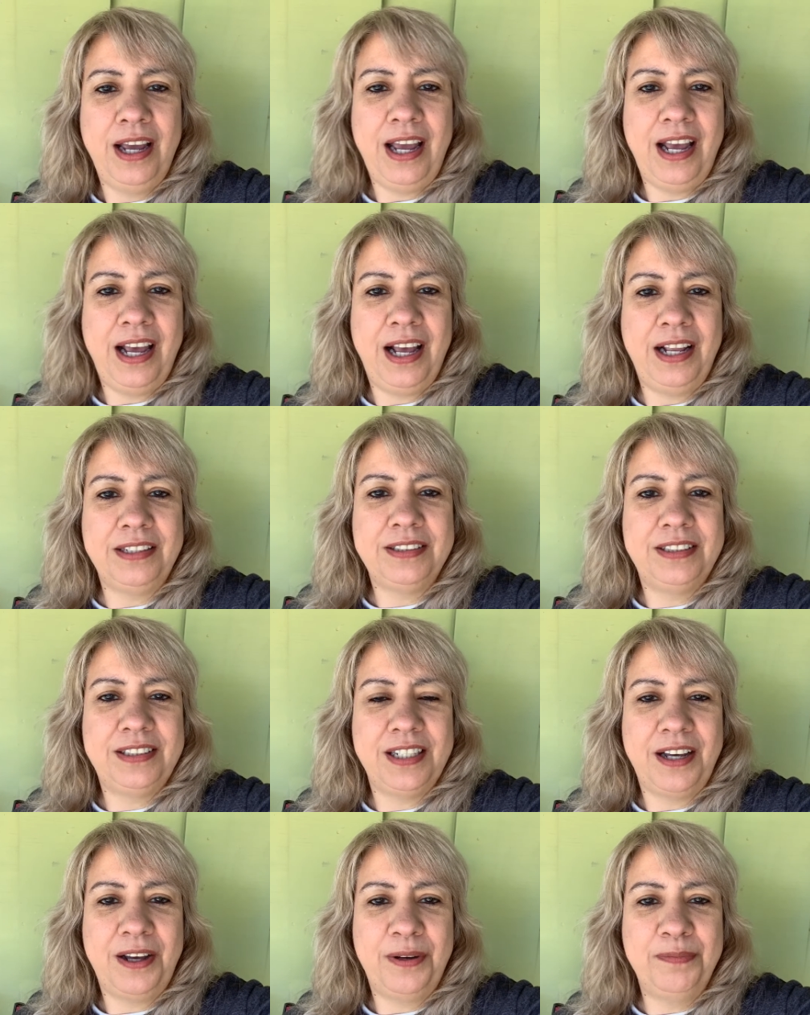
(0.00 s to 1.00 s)
at
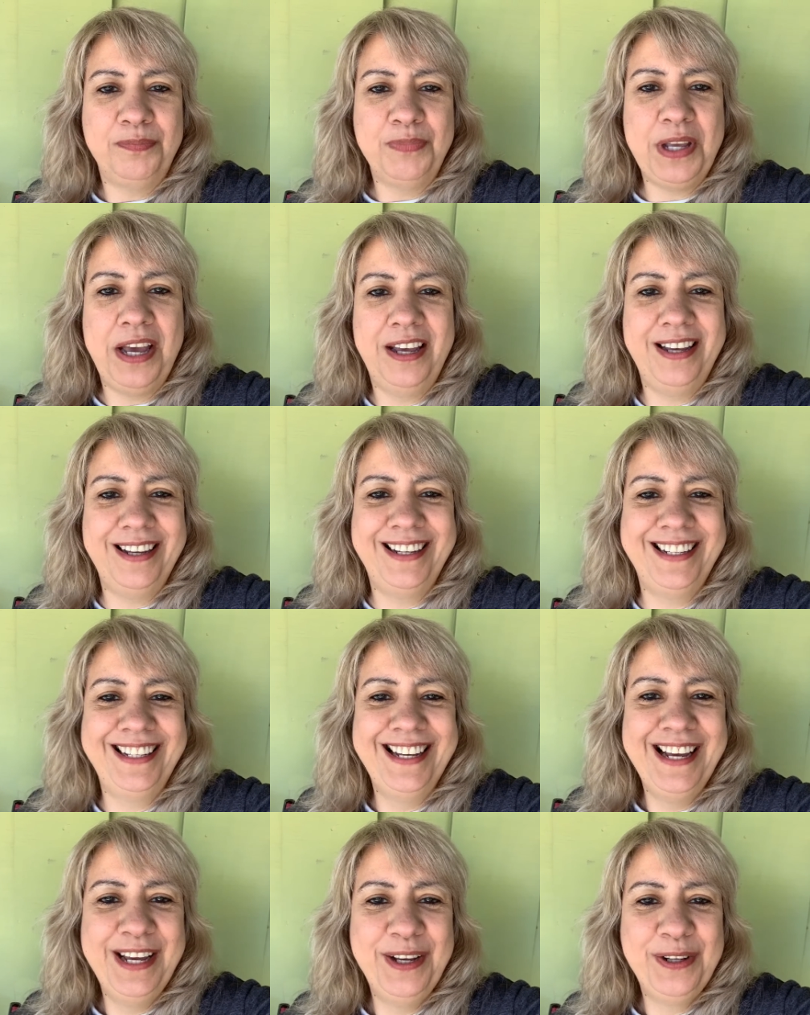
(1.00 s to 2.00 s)
um,
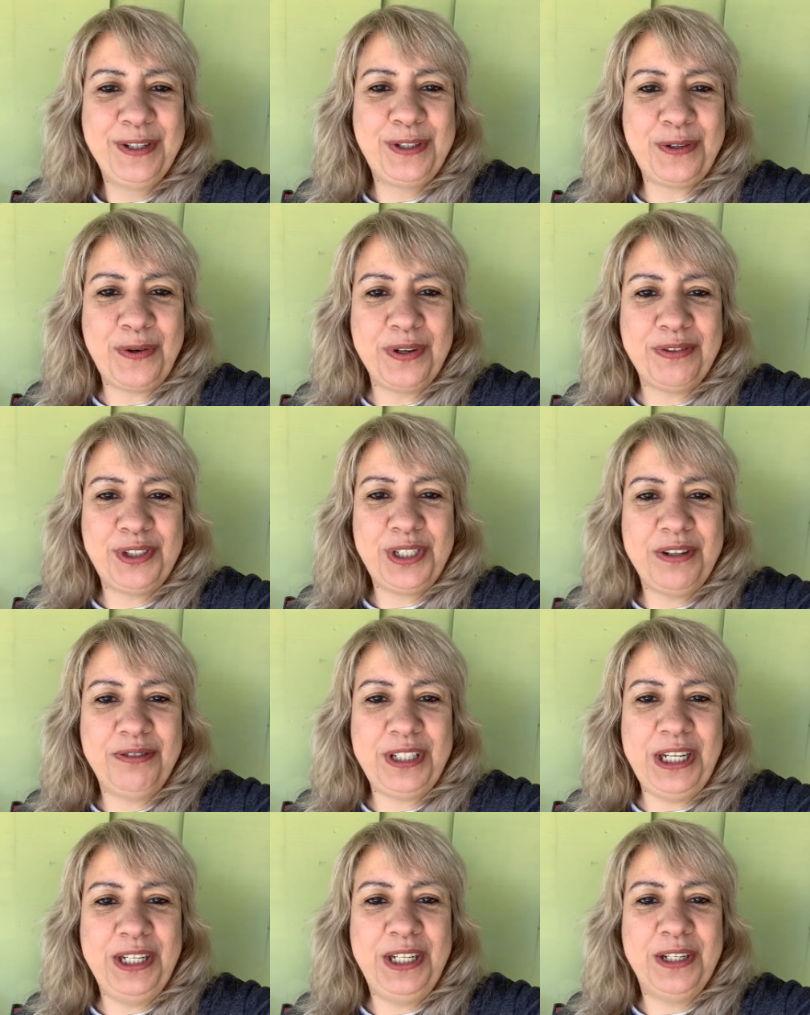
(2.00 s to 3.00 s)
sort of
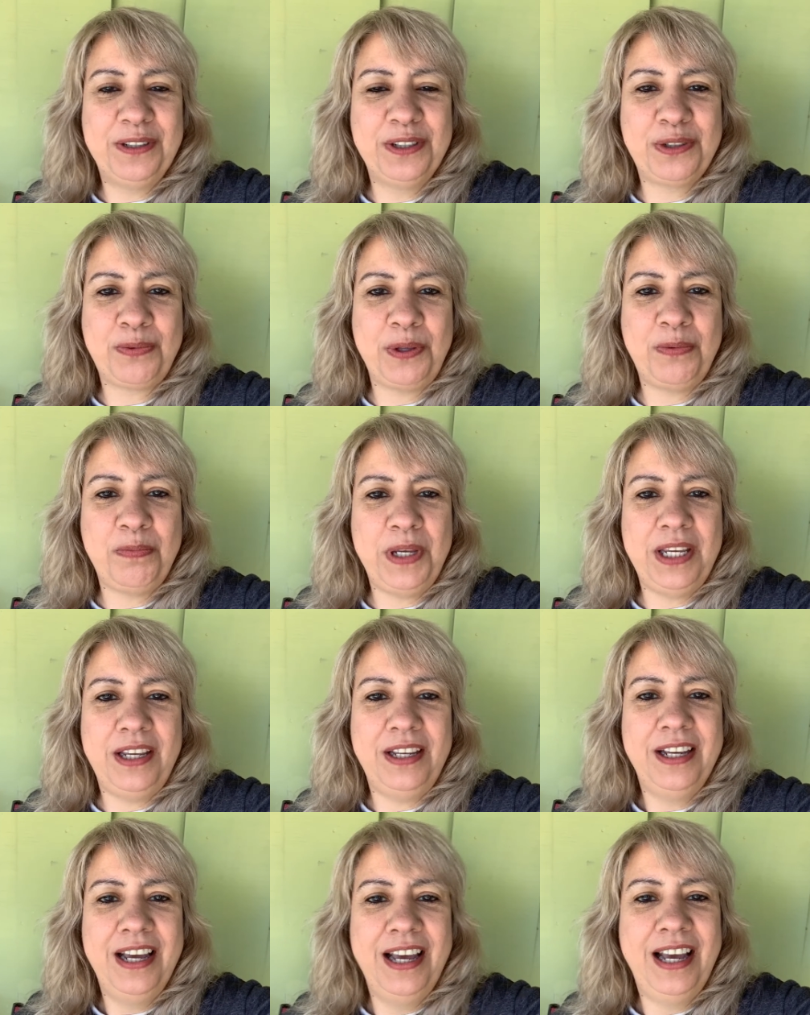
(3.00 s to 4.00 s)
shifting gears with
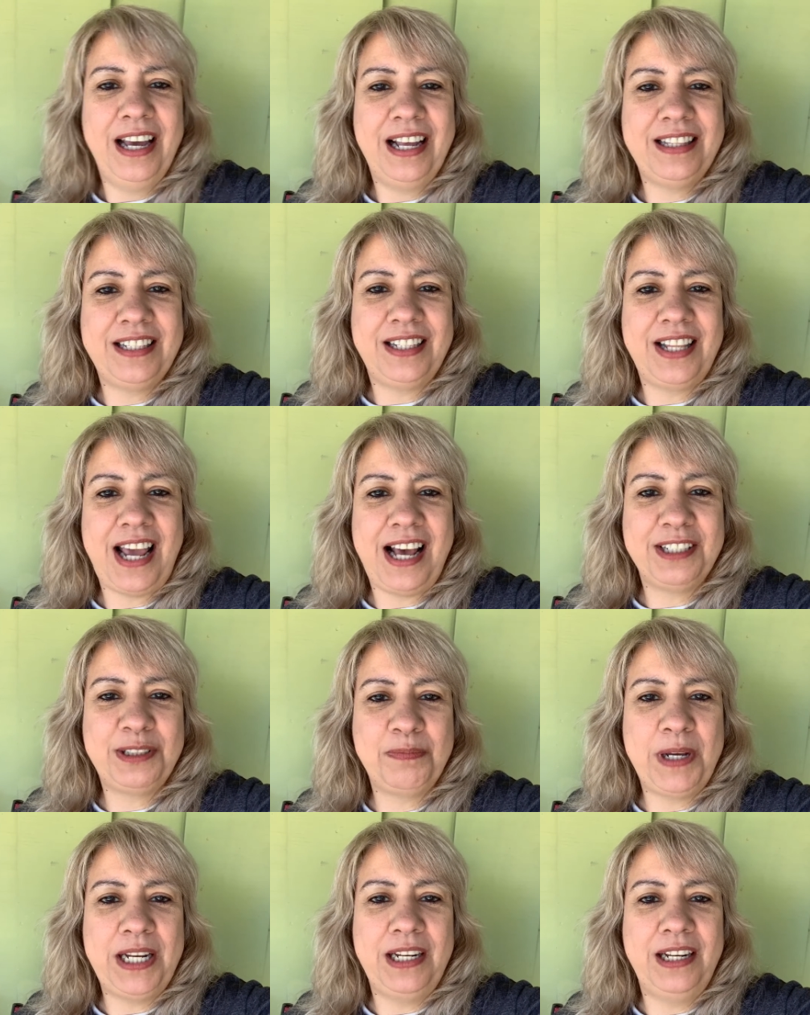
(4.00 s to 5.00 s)
me at the last
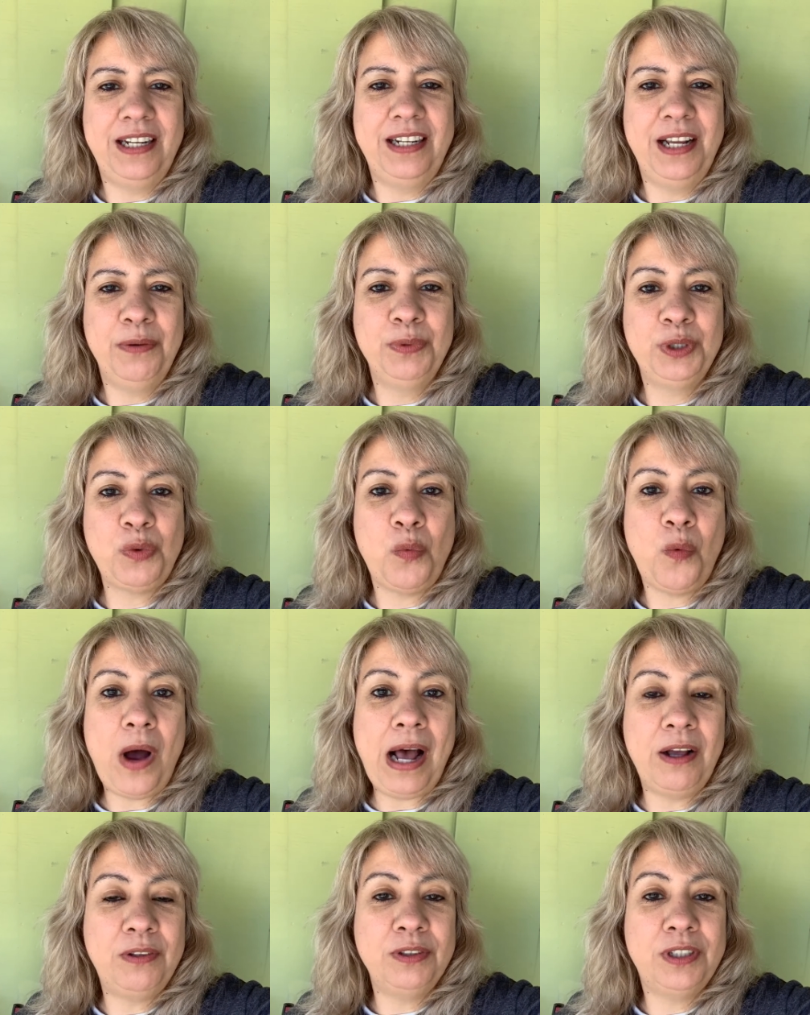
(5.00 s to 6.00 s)
minute. It was a
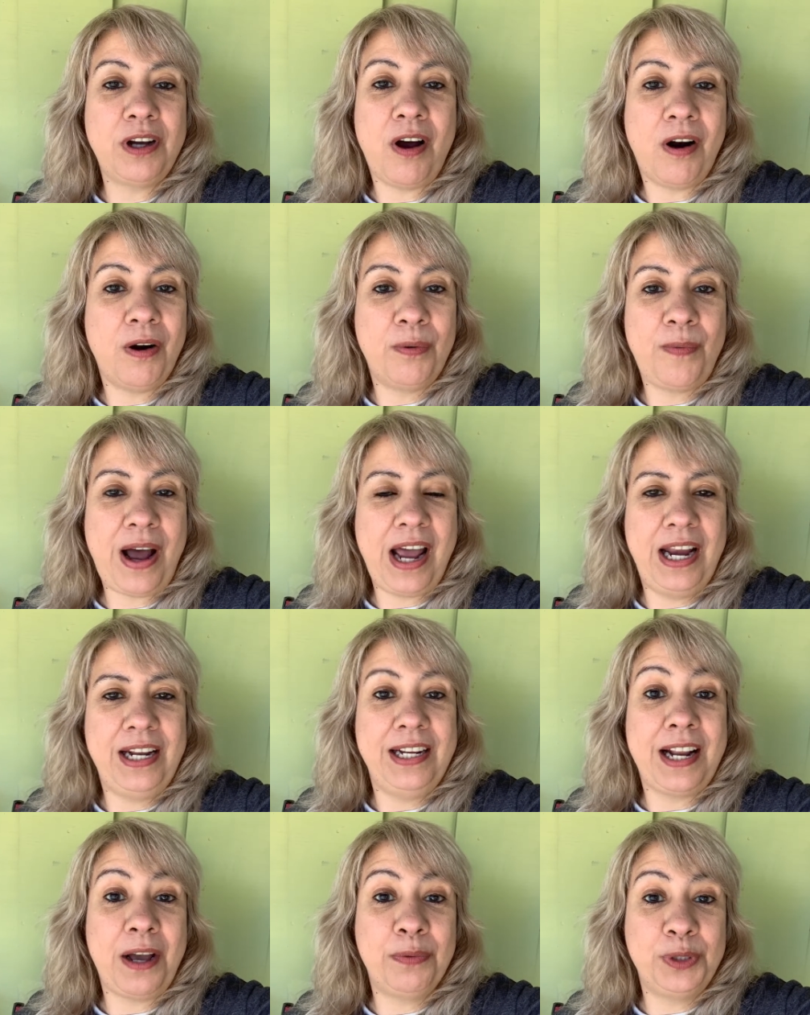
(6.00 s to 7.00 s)
wild car ride
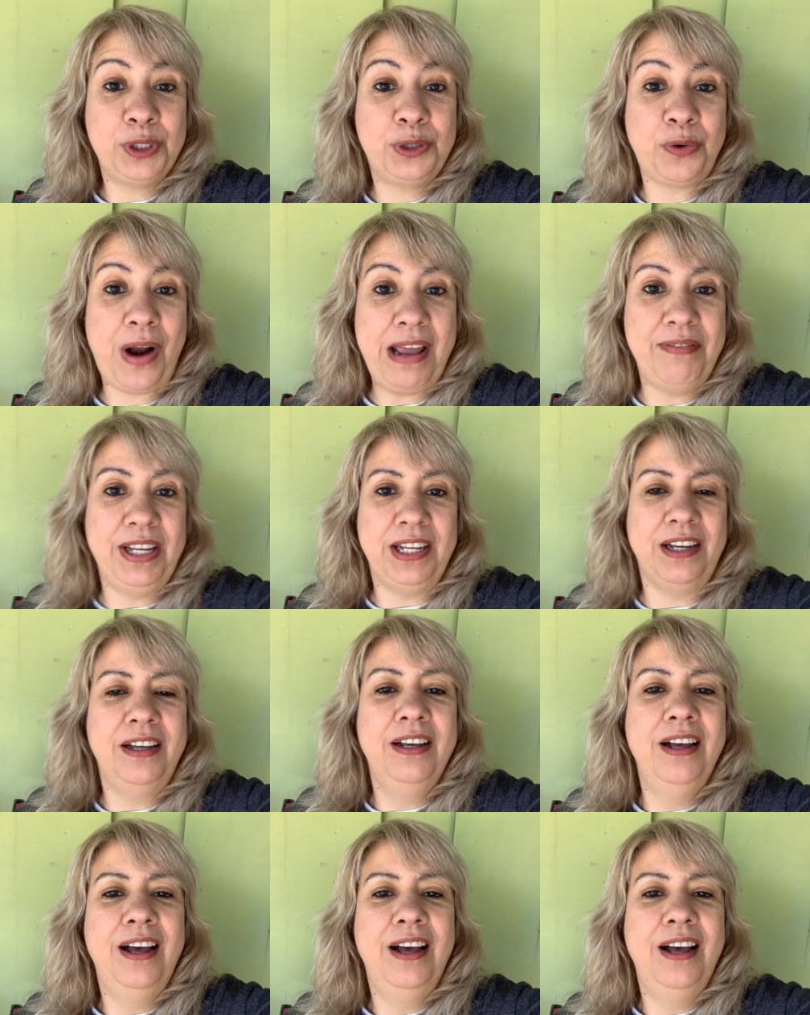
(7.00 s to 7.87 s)
and I was driving.